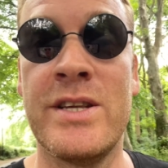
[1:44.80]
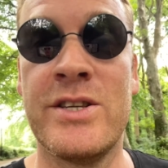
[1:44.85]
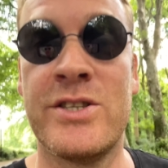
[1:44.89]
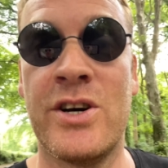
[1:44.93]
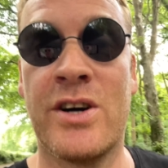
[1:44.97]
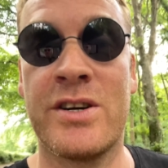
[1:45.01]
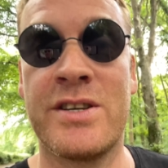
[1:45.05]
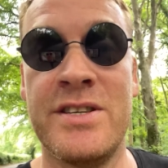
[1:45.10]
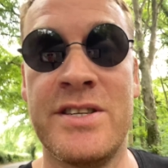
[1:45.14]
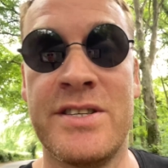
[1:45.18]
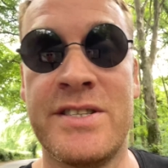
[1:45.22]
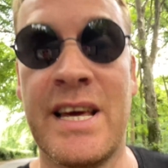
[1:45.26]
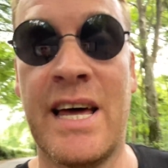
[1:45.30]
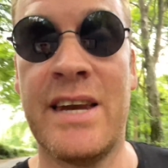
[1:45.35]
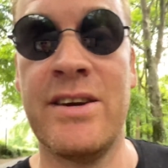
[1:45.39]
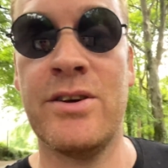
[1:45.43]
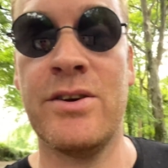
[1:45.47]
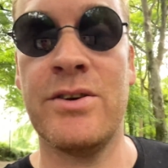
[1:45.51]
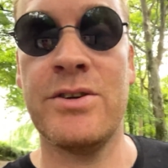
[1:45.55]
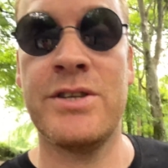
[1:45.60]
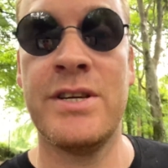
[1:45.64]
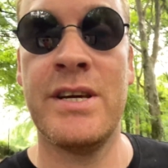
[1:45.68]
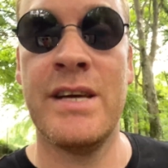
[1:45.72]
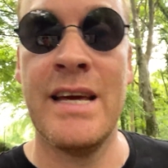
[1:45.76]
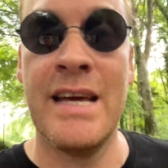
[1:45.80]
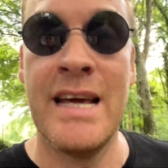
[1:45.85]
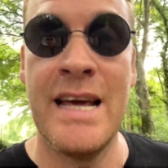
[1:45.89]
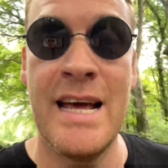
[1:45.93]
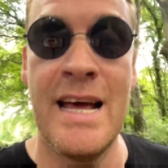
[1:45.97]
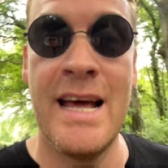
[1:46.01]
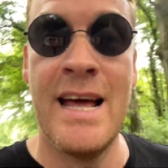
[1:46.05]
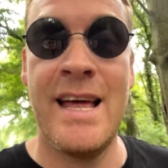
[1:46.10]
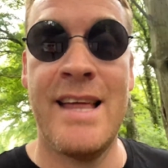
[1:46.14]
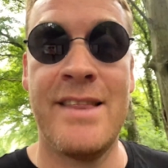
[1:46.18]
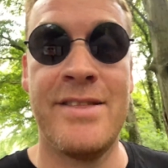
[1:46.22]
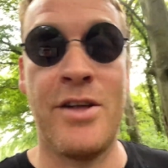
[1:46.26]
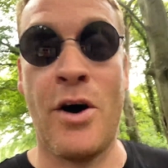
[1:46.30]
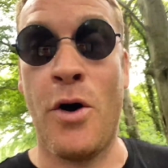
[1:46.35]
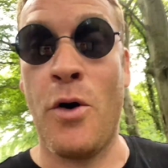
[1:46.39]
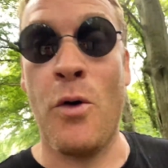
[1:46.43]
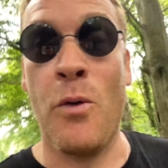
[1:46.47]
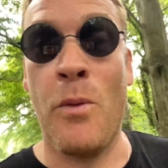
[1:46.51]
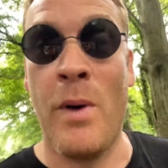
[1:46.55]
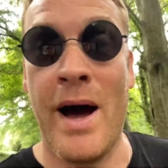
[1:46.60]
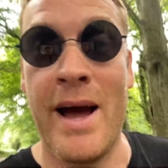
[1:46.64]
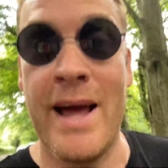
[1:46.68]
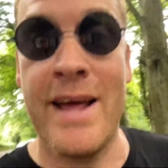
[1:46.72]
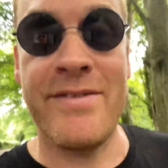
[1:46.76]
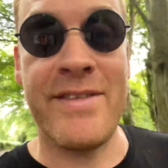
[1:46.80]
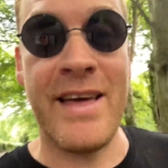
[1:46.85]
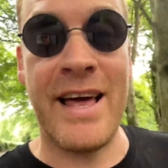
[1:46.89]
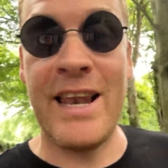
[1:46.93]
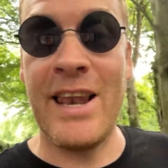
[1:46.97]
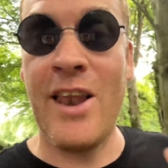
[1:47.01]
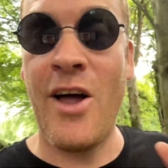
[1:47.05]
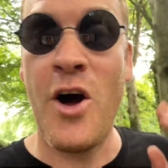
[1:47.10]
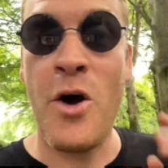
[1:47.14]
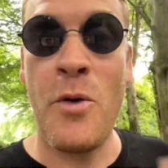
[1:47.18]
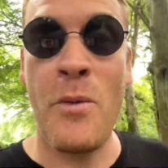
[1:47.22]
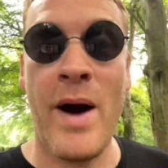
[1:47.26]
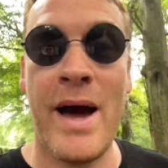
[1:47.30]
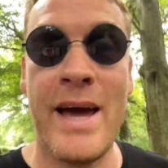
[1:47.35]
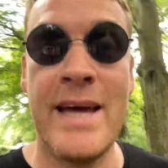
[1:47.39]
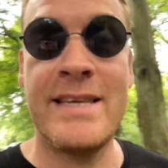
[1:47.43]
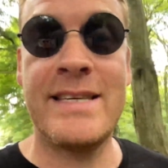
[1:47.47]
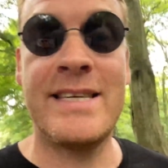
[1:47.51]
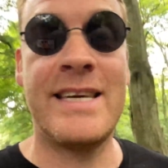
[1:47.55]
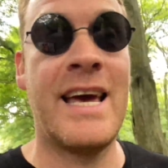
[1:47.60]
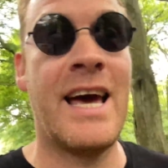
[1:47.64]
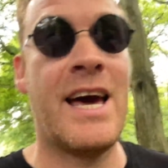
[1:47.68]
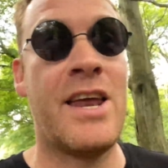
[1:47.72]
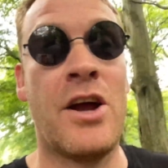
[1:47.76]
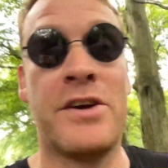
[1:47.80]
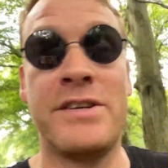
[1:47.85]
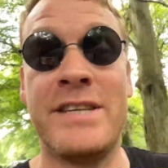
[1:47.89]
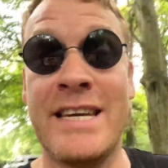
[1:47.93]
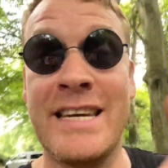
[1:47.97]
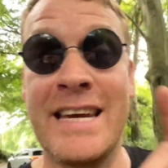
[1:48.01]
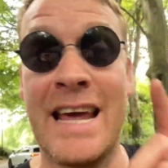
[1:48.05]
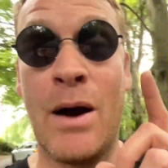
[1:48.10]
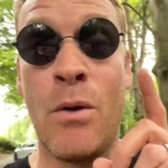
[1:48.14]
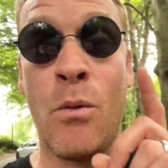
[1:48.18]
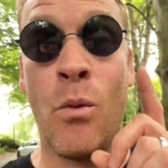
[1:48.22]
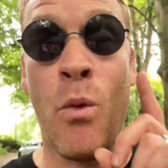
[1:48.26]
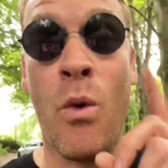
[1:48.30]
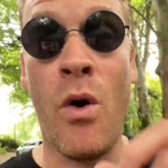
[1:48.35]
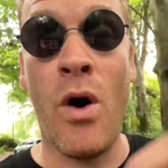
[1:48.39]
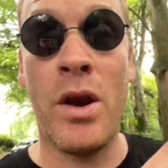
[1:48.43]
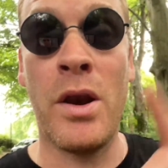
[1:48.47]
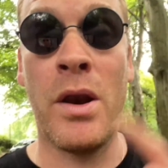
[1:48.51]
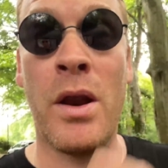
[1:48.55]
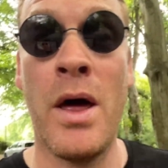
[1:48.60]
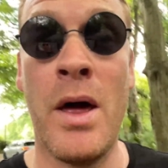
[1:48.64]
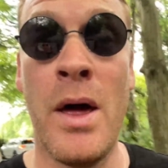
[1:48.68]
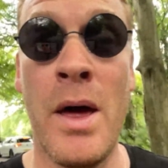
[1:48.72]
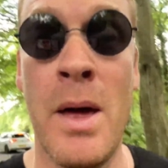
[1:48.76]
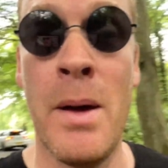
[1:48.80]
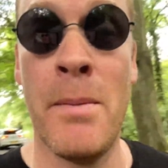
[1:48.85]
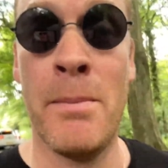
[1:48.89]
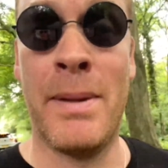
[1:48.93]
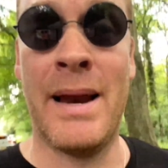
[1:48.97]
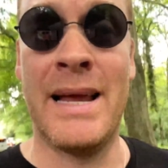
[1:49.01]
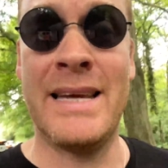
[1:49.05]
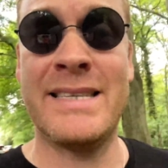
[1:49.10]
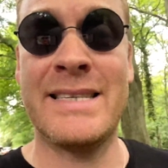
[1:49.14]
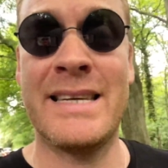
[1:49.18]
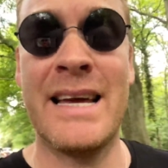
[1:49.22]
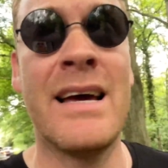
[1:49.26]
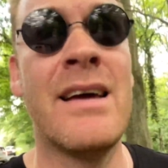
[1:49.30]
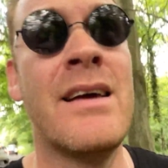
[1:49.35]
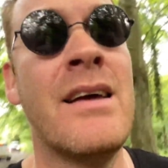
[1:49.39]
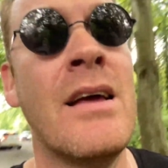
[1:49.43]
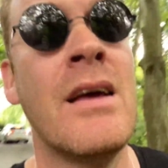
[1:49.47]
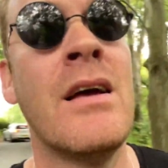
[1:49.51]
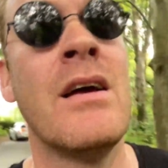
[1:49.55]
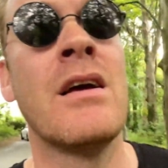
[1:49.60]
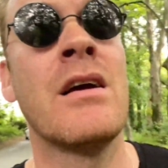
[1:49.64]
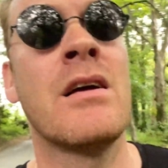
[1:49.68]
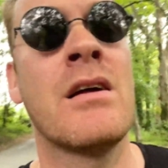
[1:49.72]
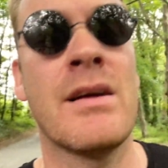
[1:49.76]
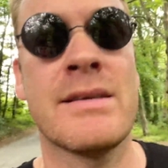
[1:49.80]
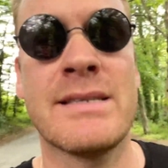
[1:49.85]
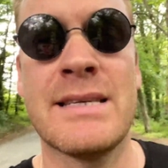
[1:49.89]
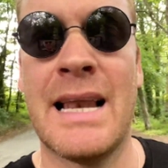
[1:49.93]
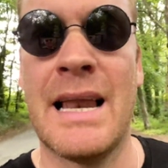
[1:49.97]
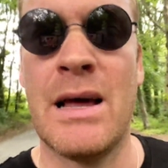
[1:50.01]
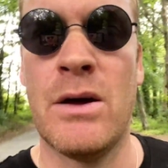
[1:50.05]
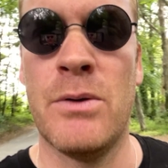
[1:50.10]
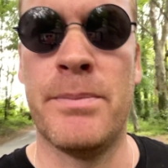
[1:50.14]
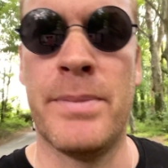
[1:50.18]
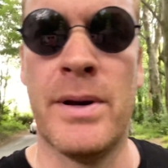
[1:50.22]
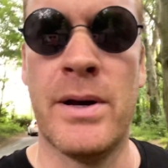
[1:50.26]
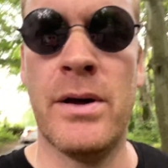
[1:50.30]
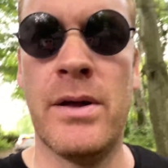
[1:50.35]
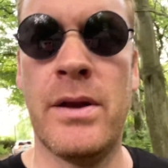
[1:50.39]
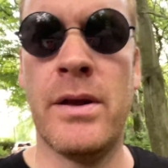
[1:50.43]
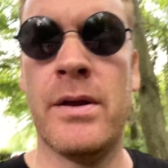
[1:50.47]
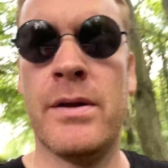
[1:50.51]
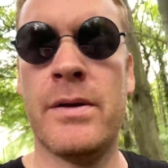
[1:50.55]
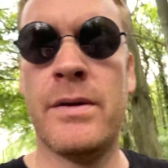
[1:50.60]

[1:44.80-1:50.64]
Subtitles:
socks and sandals the whole way. They're lightweight, and I didn't get one blister. That's a loud bird.